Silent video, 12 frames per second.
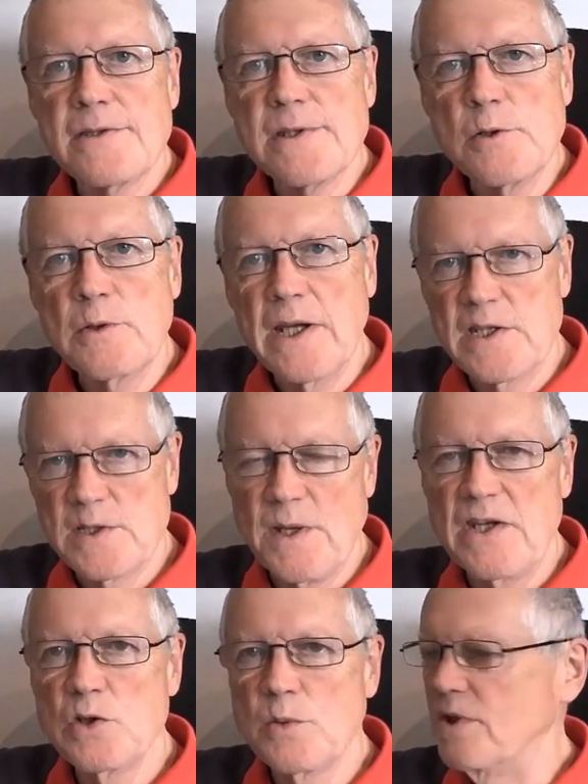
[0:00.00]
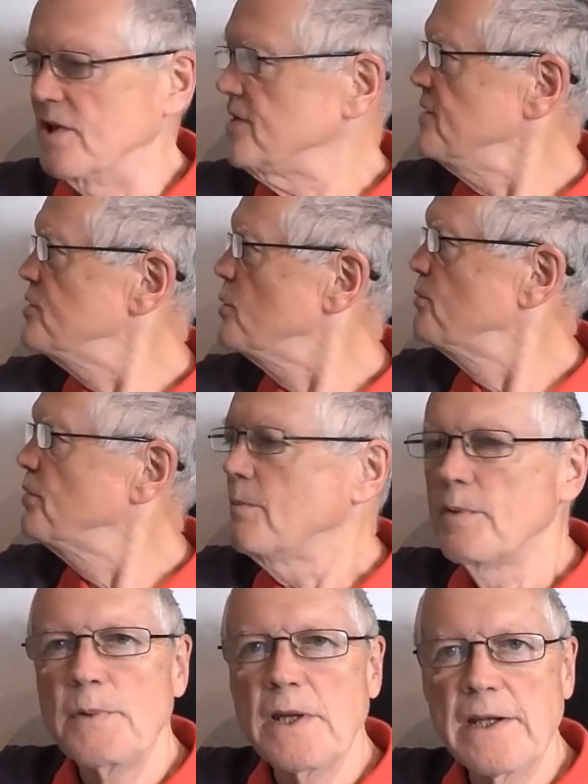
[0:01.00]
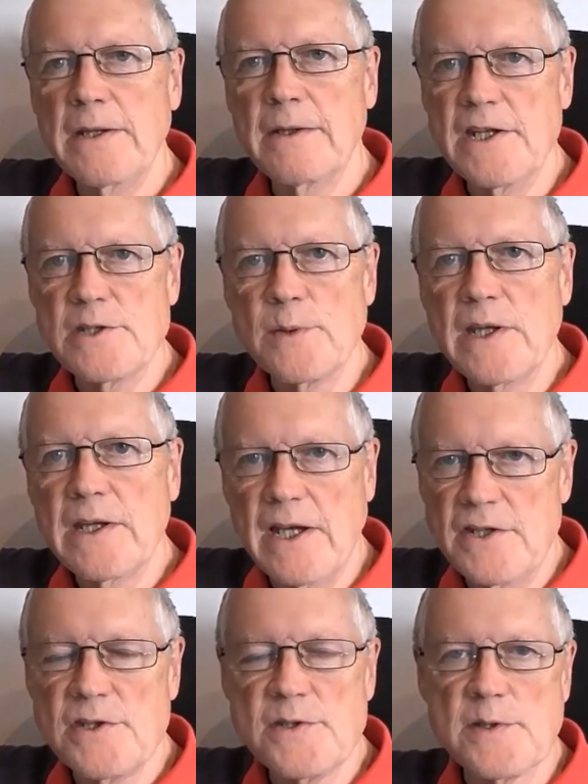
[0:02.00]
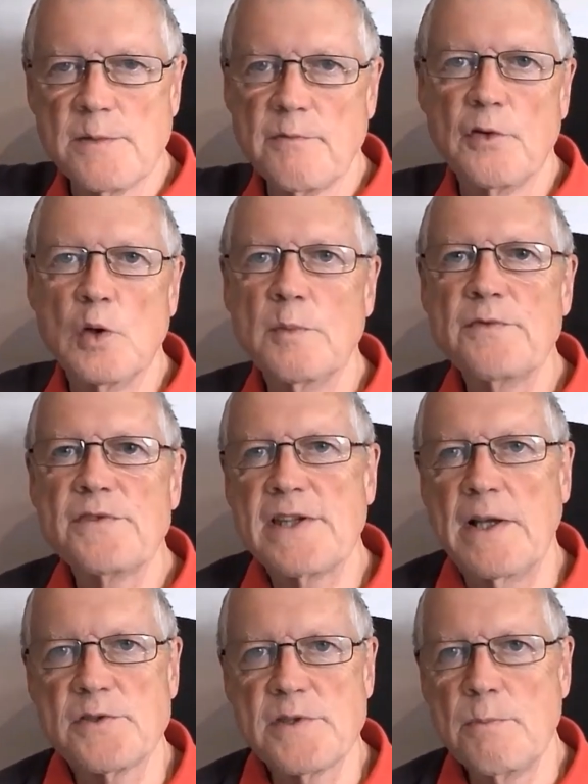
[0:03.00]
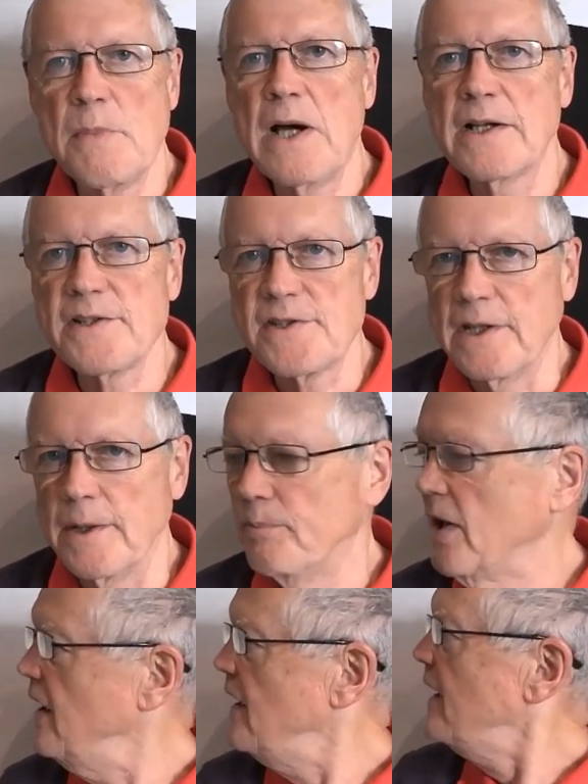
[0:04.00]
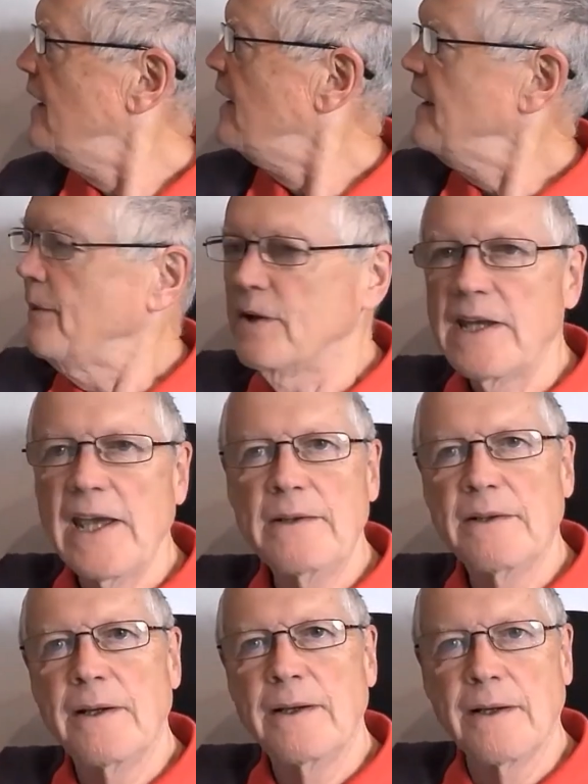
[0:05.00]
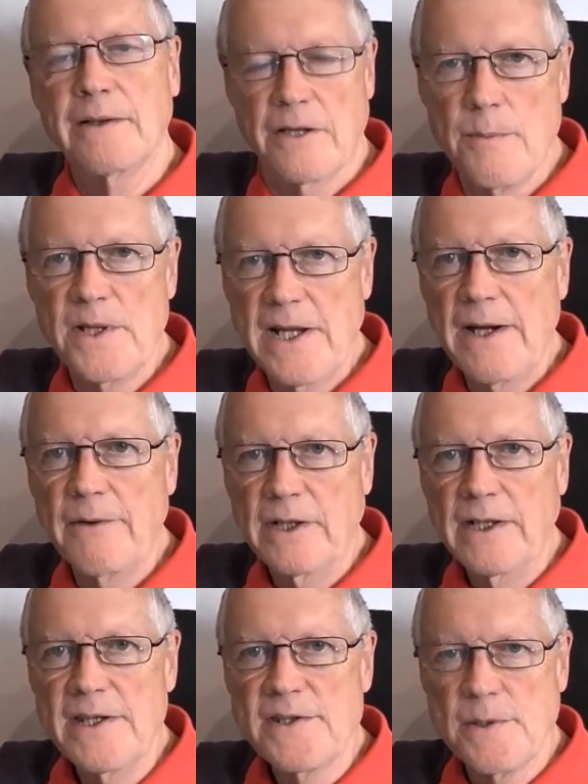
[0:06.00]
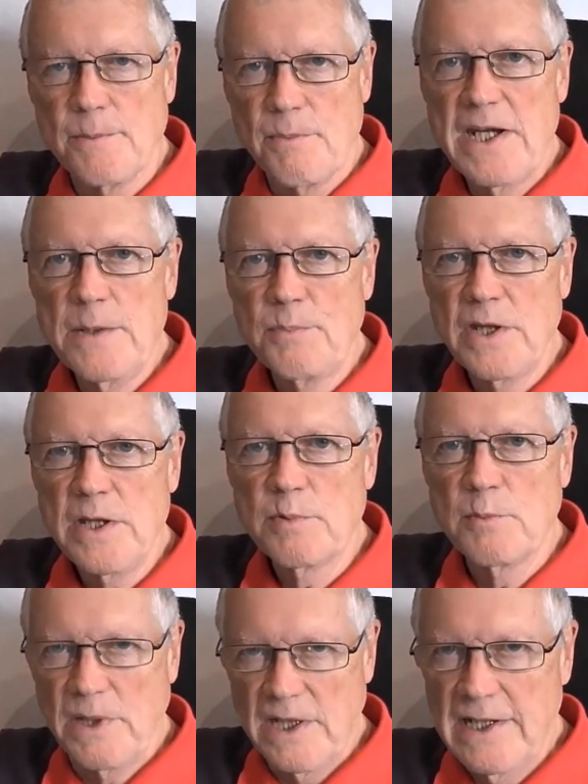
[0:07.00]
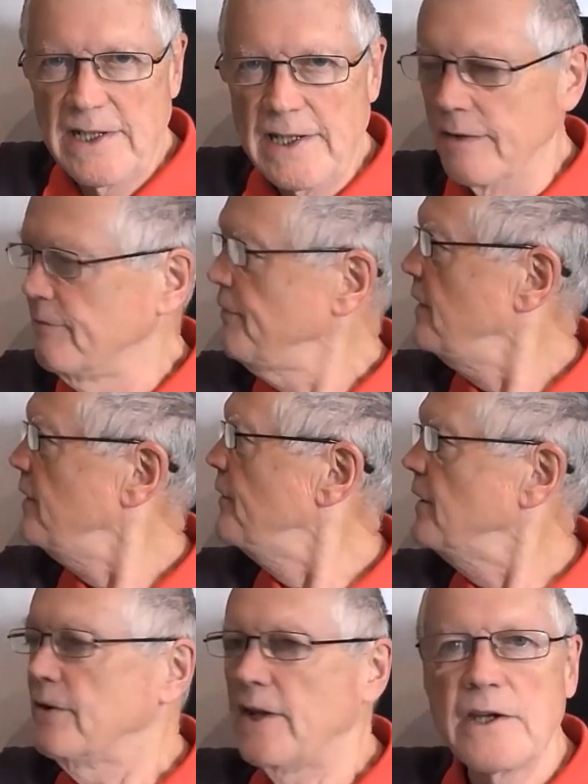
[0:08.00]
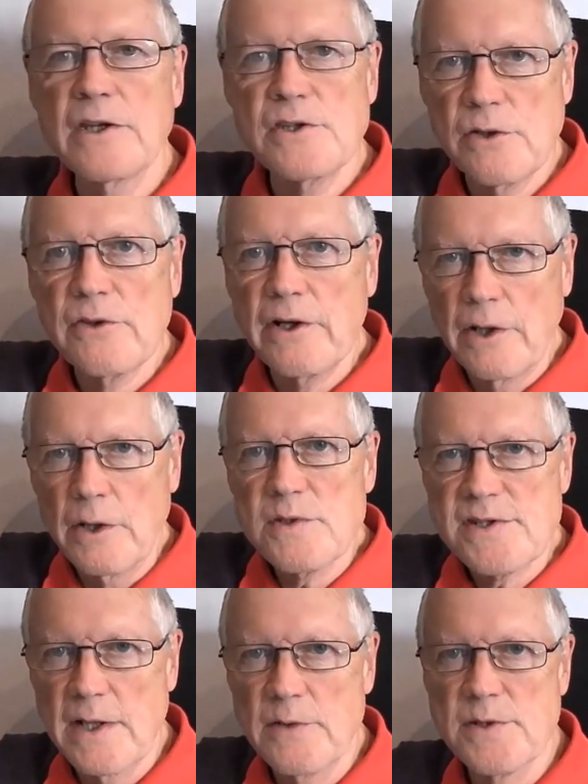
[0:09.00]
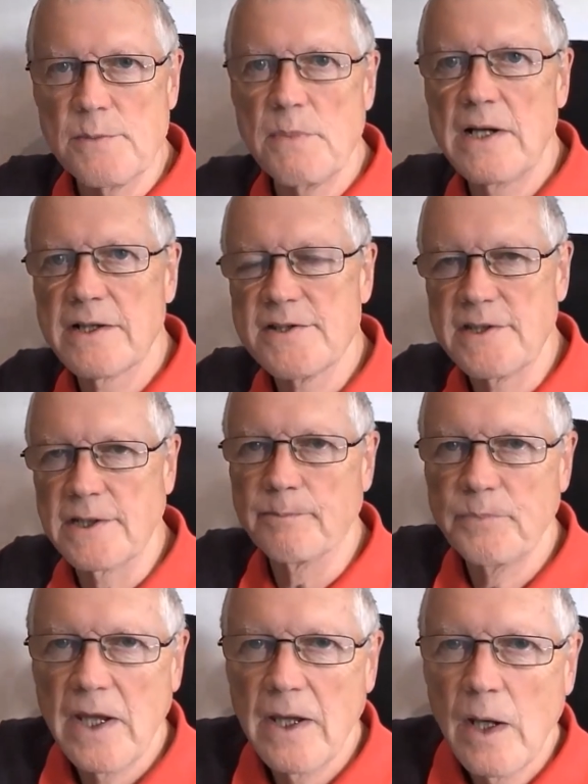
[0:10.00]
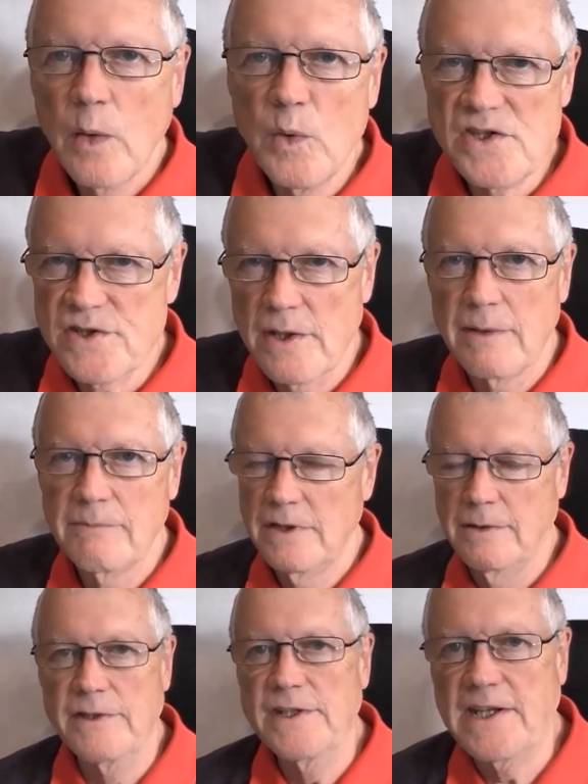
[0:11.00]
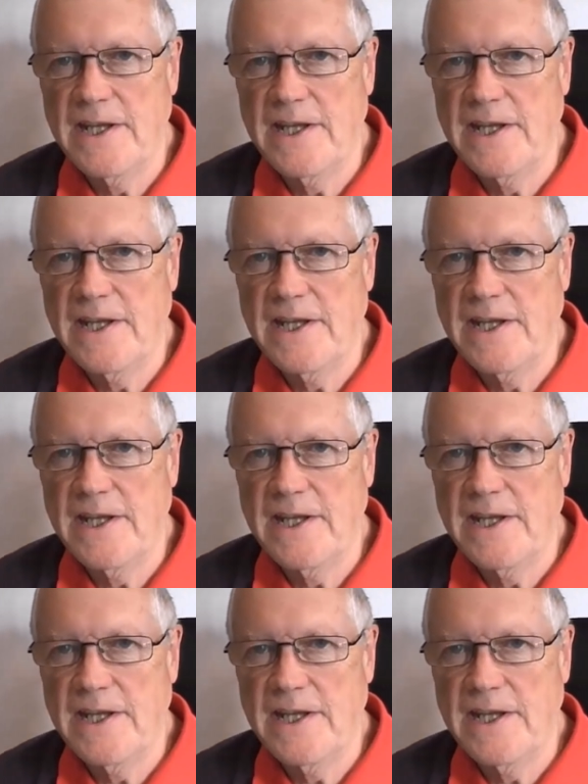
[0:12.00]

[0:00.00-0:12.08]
to expand your business, you'll probably need to engage in some form of sales and marketing. Now, again, a common error is that many people believe that they can do their own sales and marketing, which, you